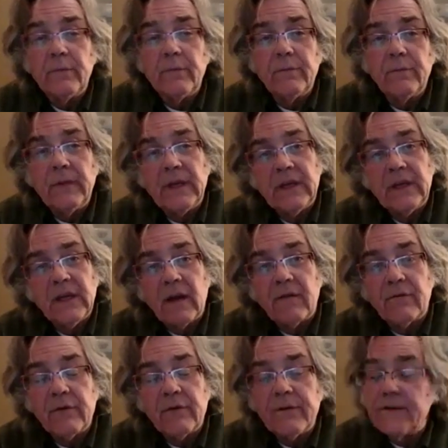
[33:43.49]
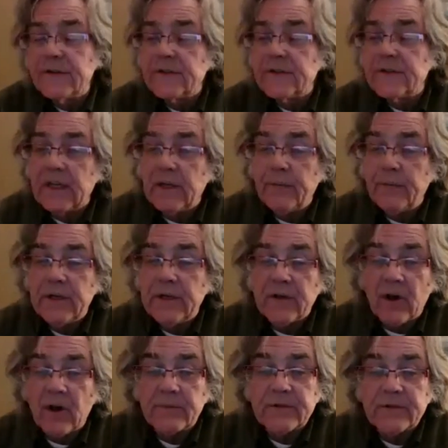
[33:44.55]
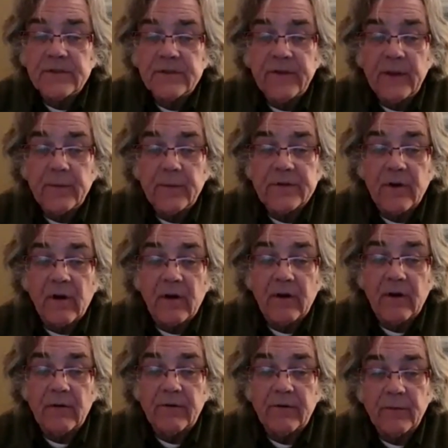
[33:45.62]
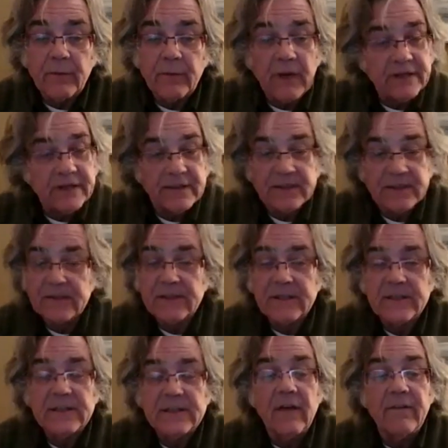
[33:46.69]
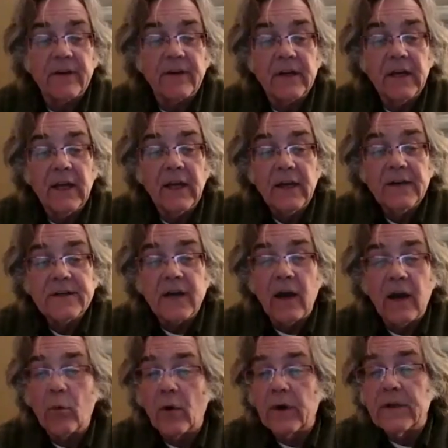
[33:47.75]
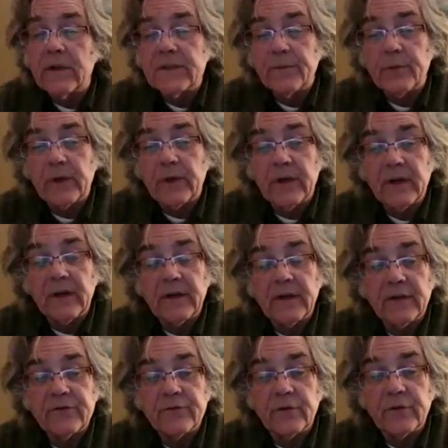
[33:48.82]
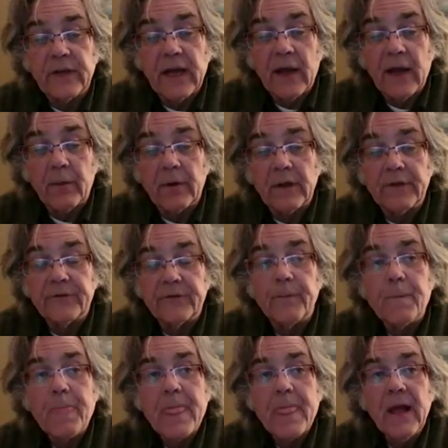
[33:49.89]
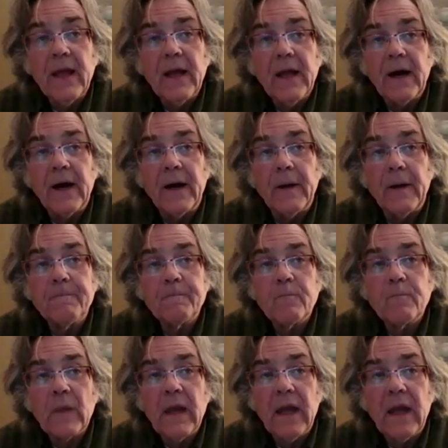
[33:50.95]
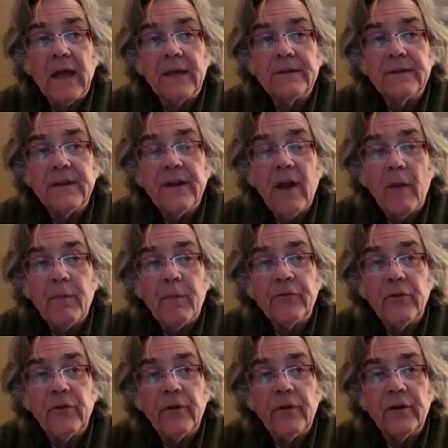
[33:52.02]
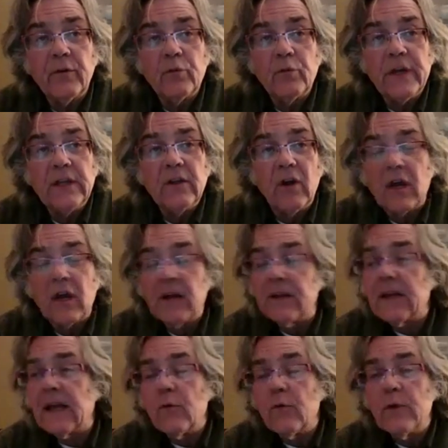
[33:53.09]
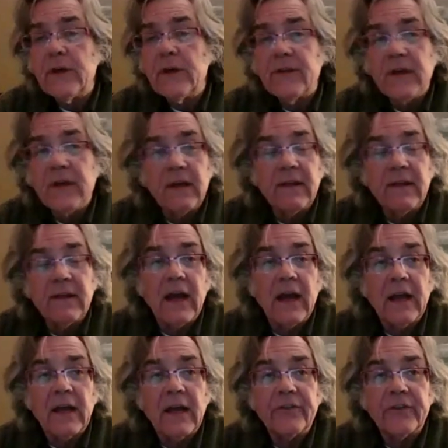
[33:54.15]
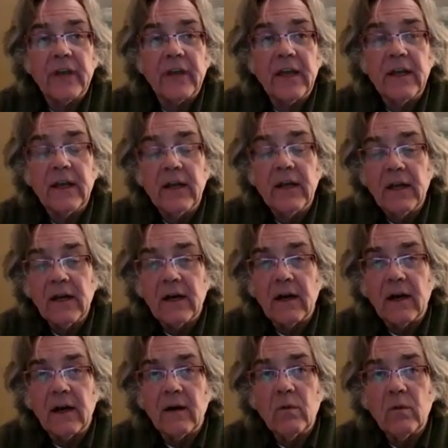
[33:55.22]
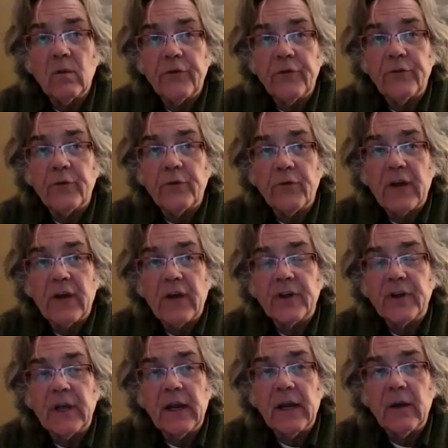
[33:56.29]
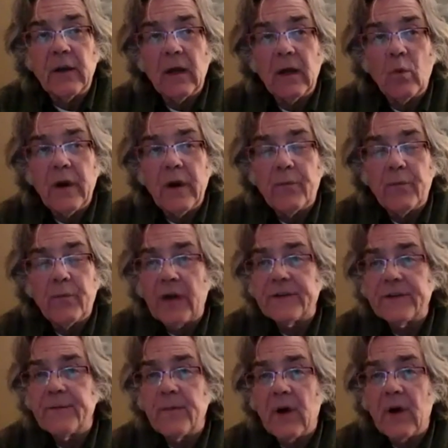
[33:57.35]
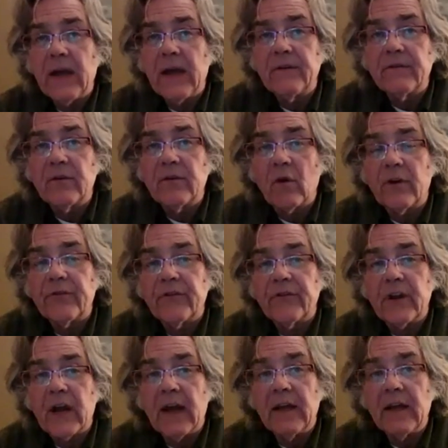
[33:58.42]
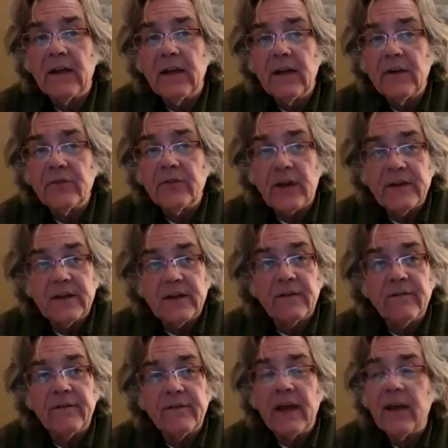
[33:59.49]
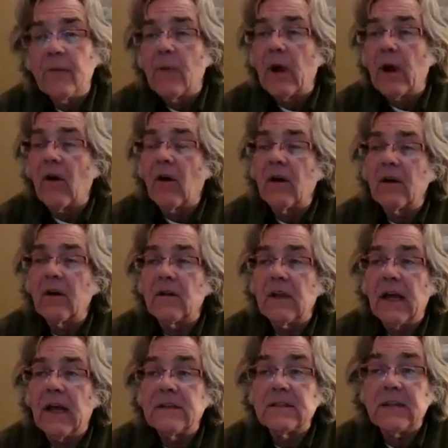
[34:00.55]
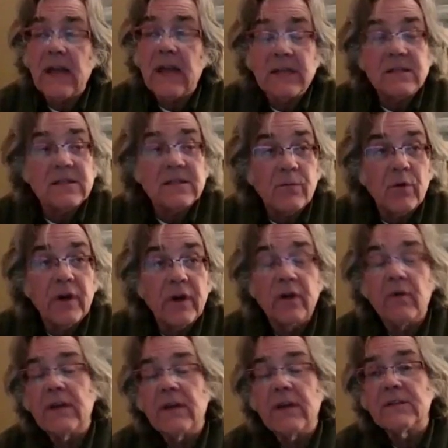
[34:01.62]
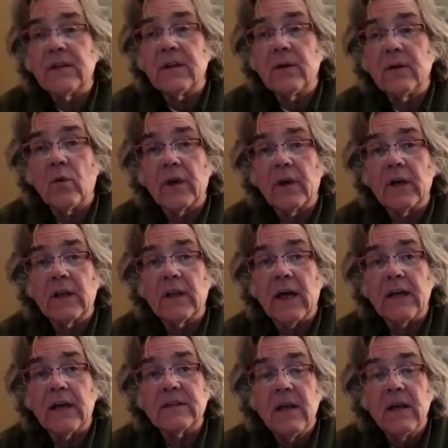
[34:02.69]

me kind of revisiting E.P. Thompson's famous article from 1967, Time, Work, Discipline, and Industrial Capitalism. And the opportunity to relook at and rethink that essay was refreshing. And what it brought to mind, of course, that I tried to convey in my article as someone interested in working class